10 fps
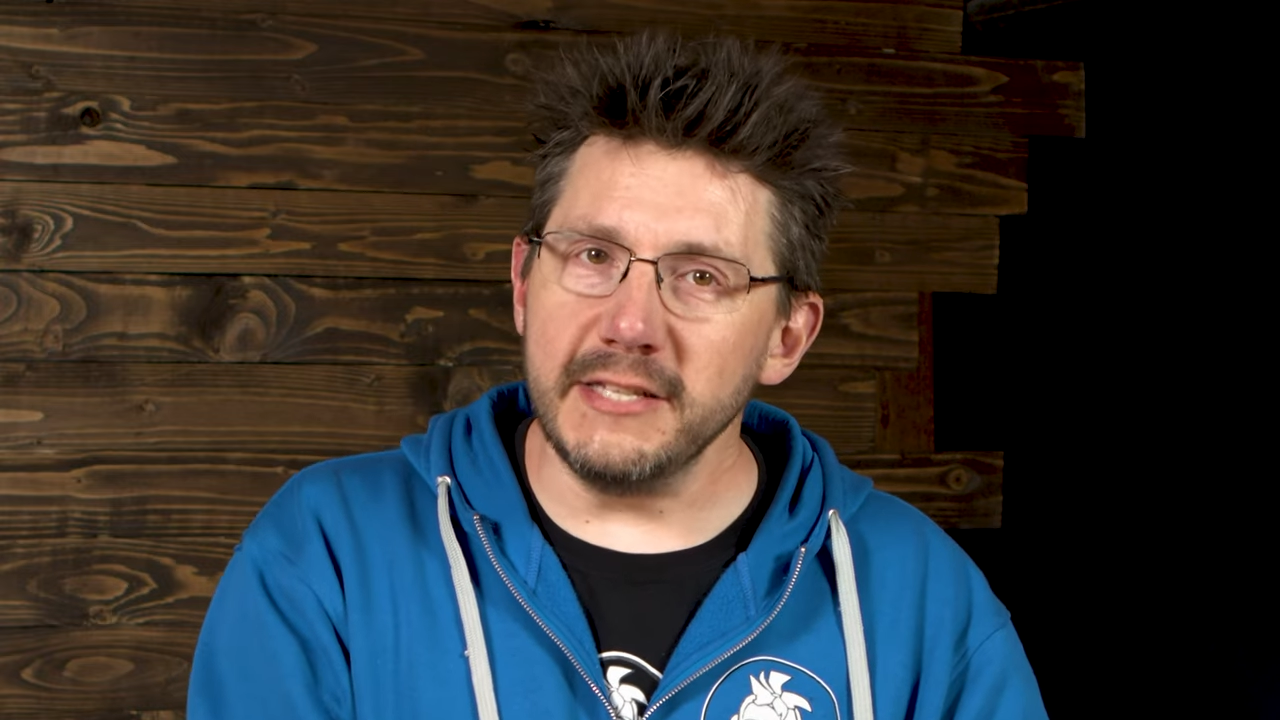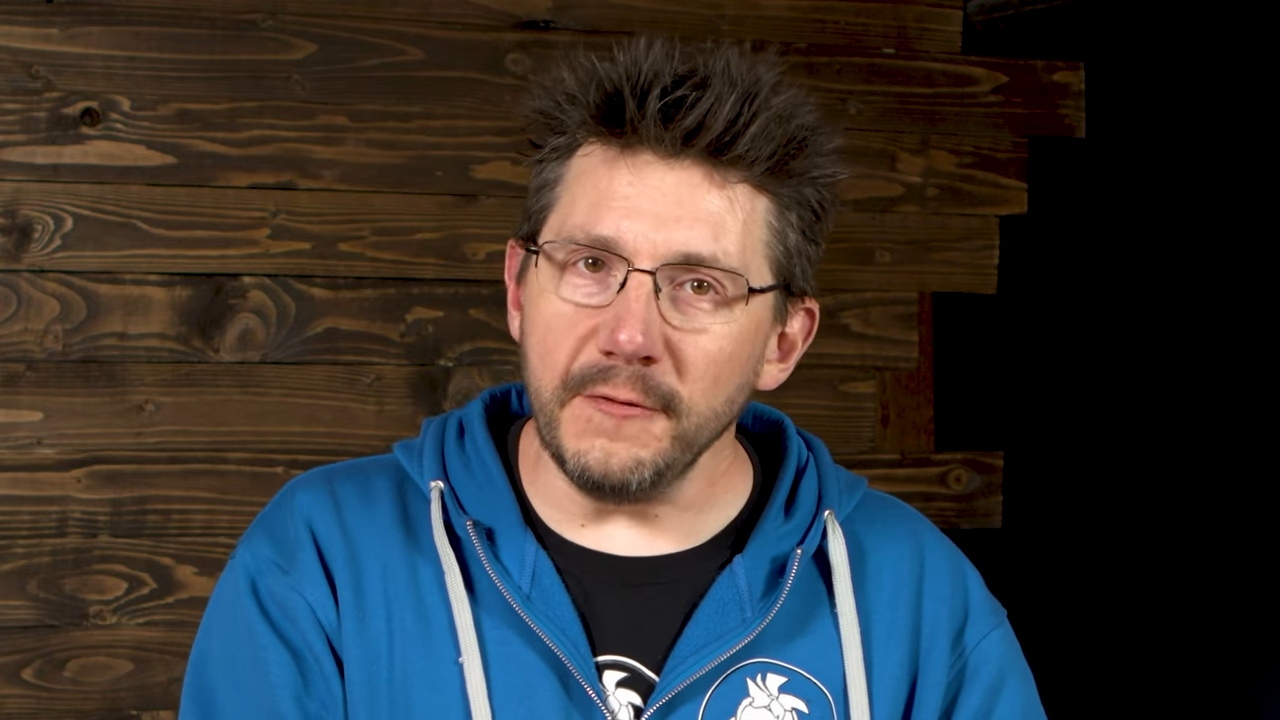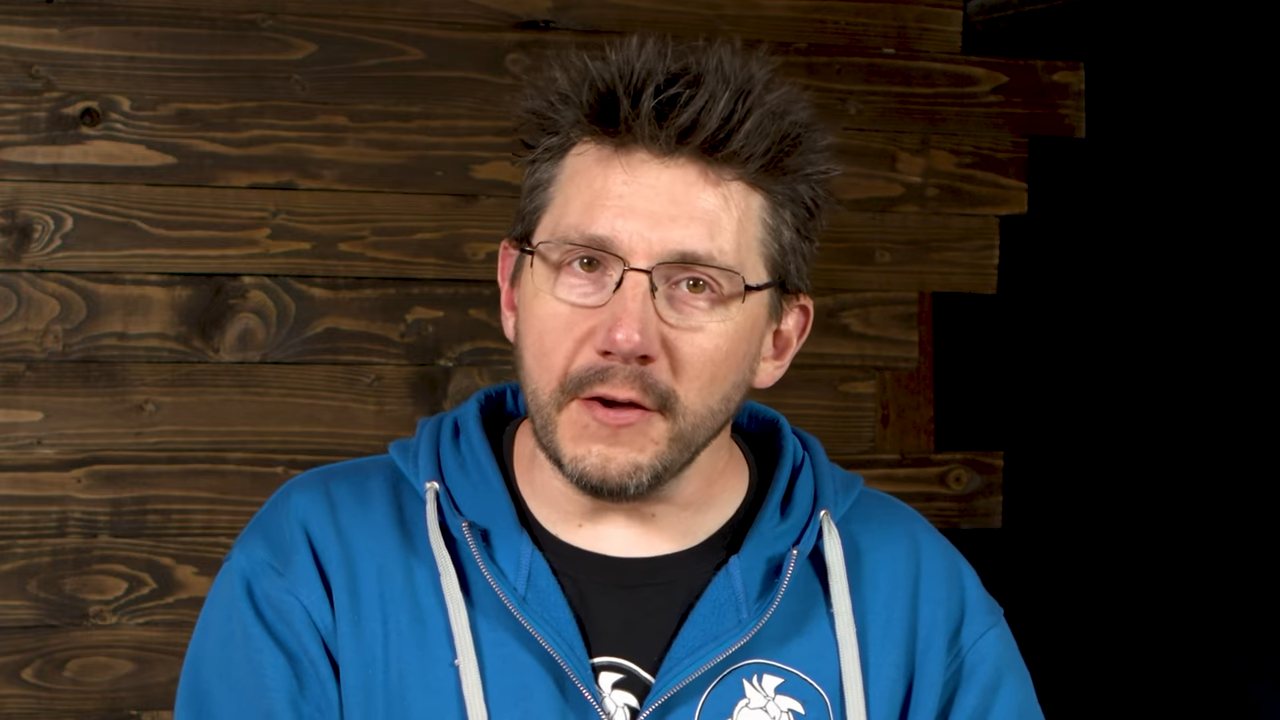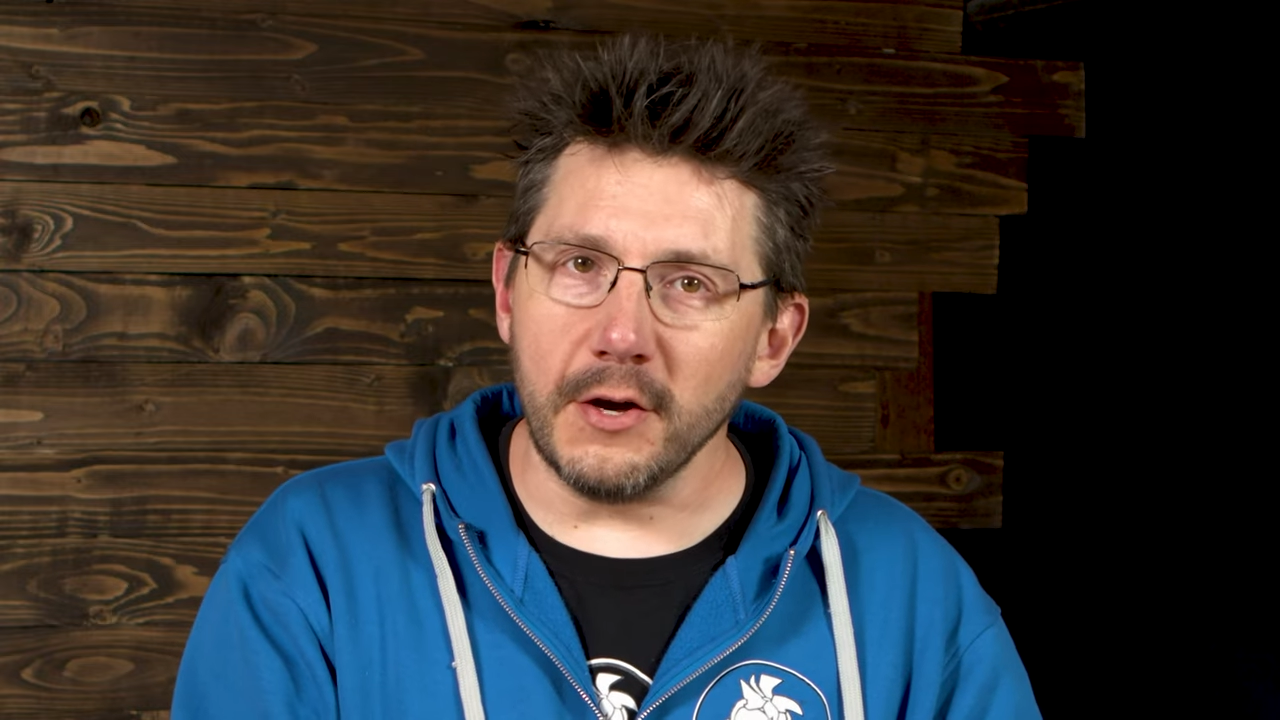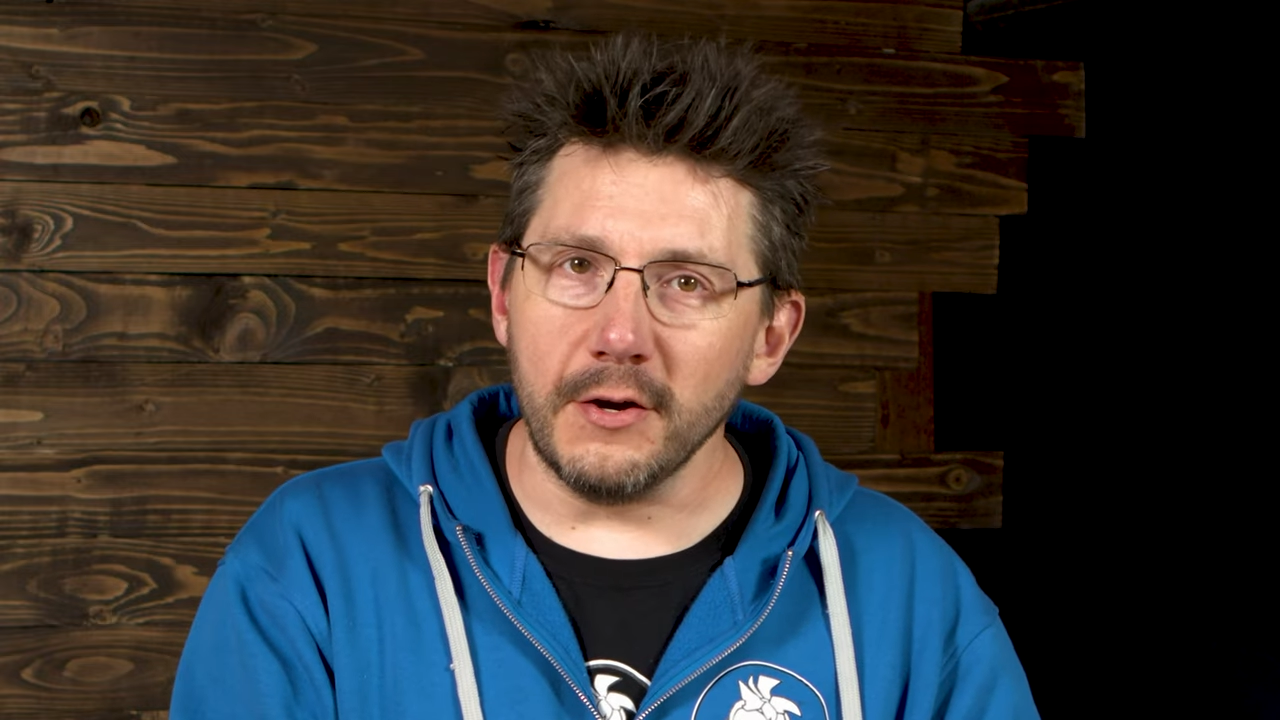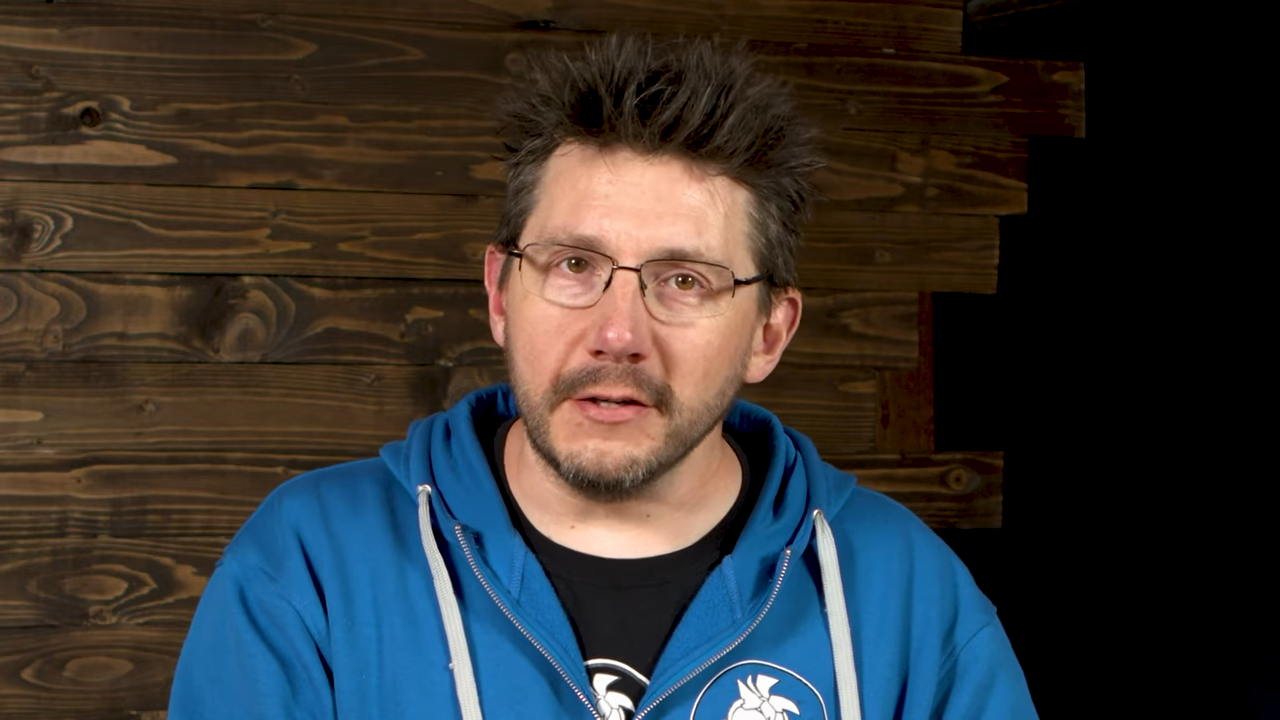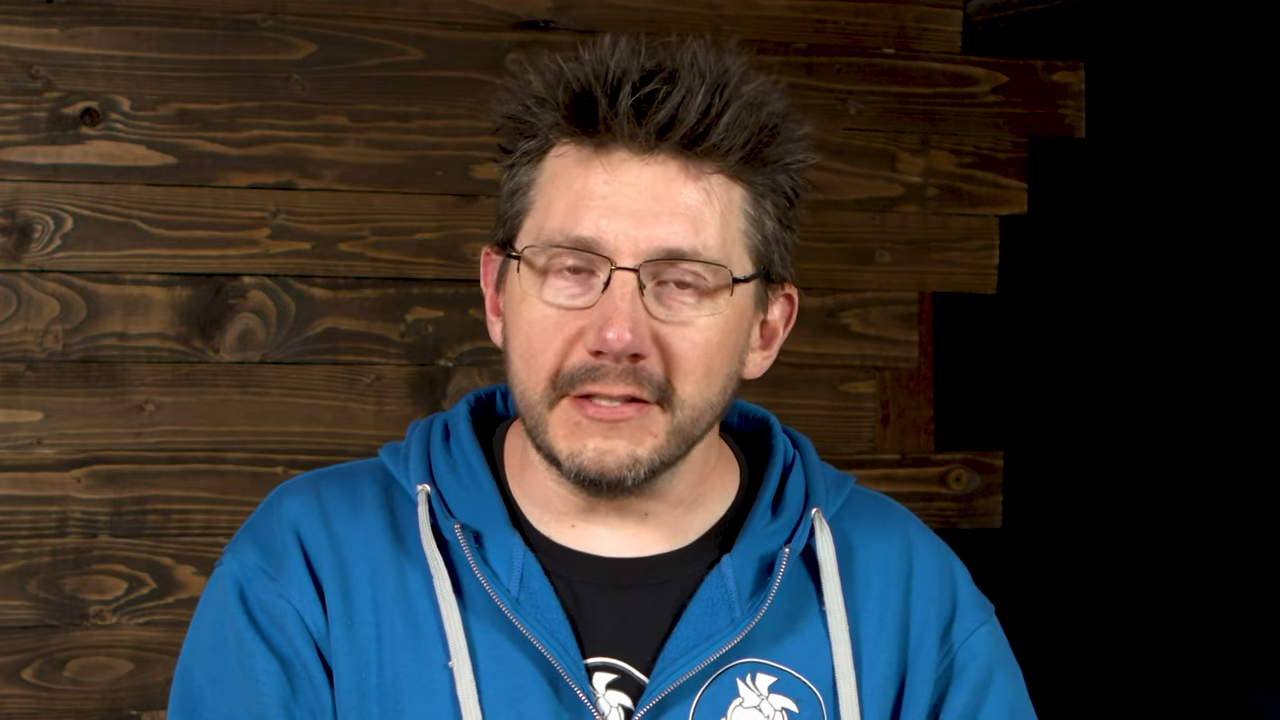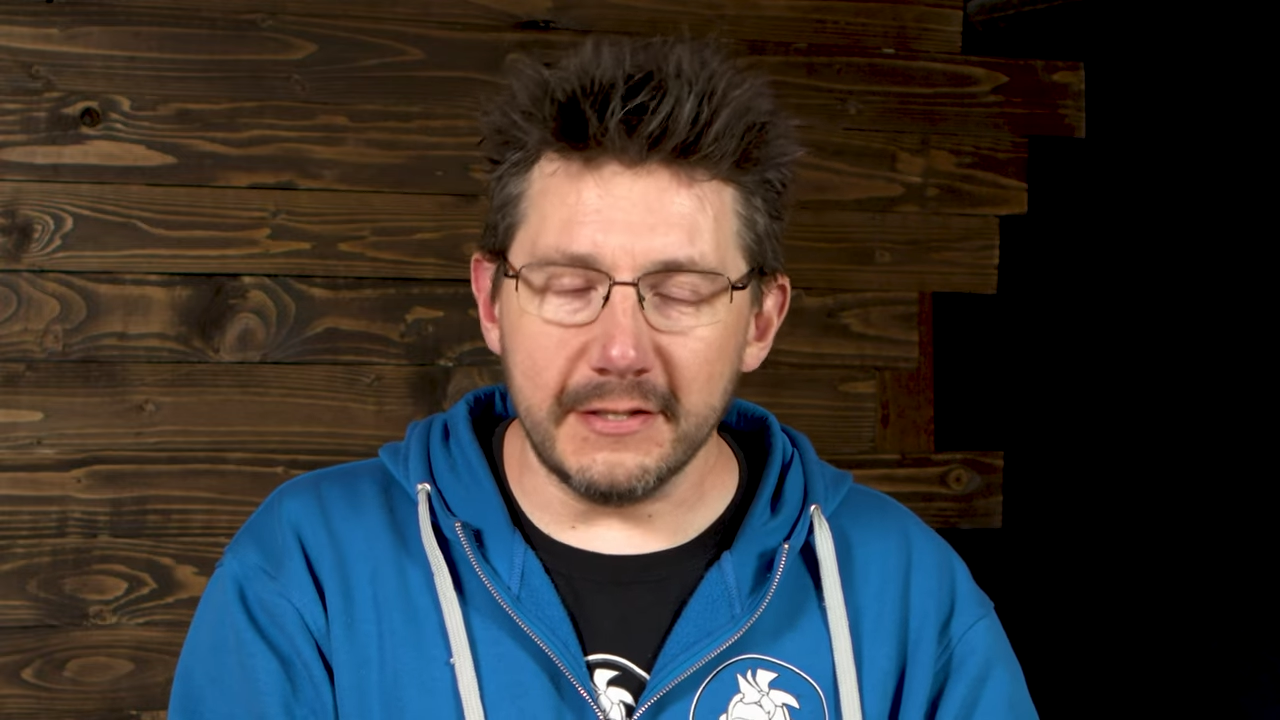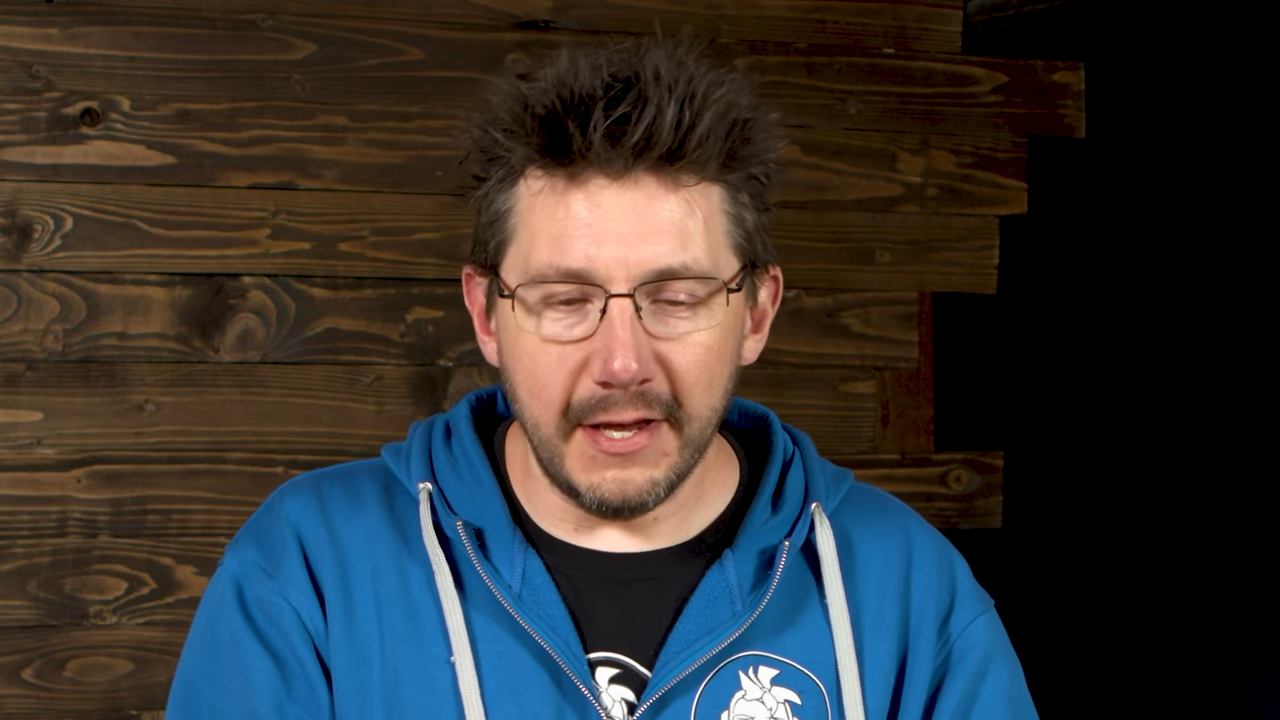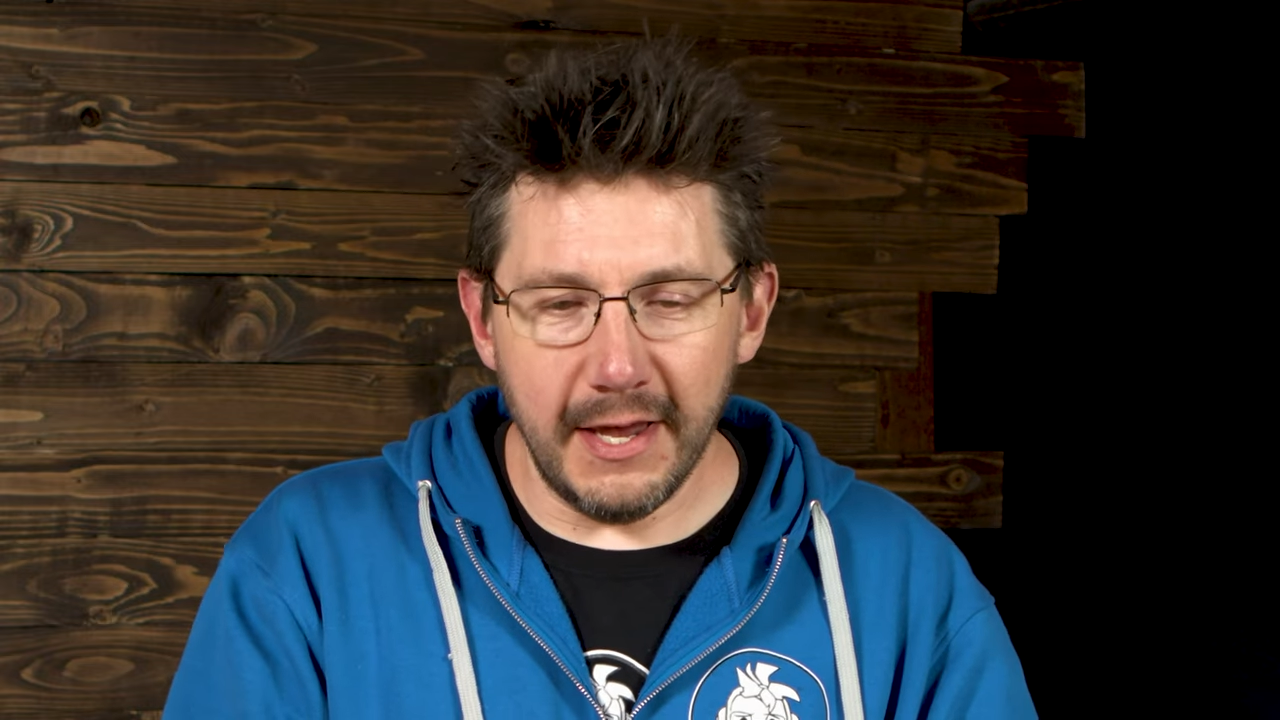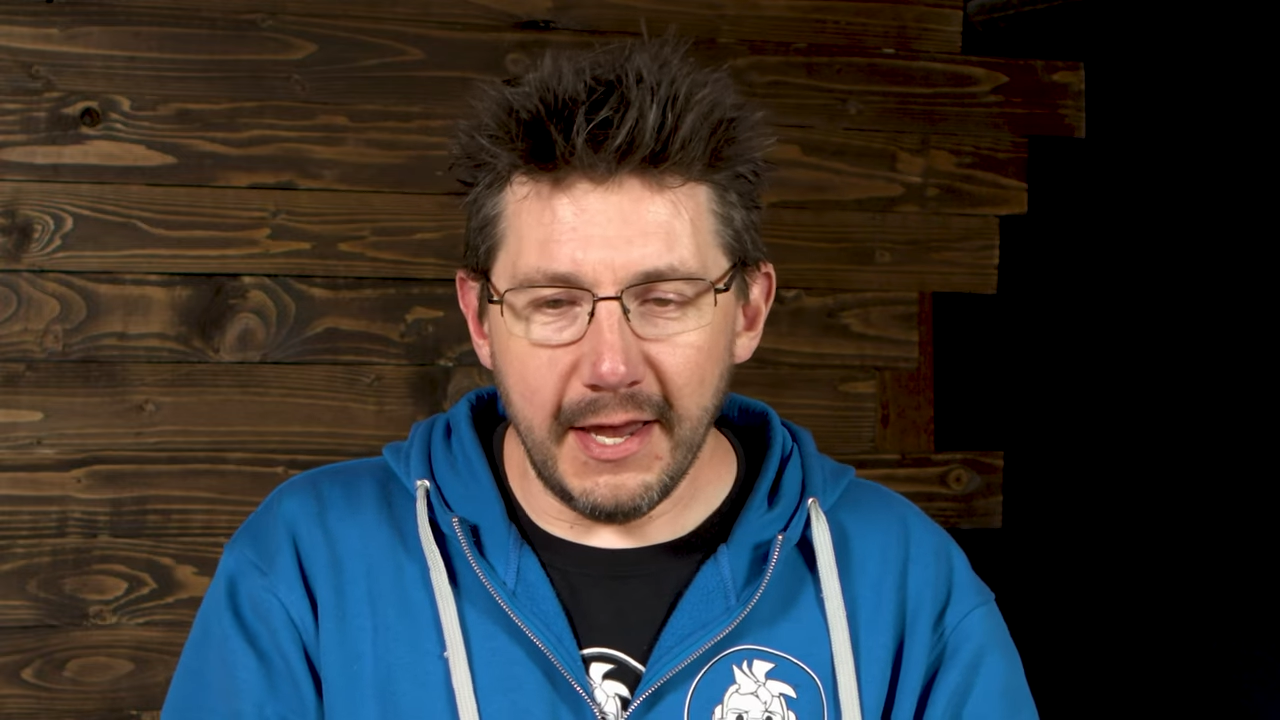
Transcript: difficult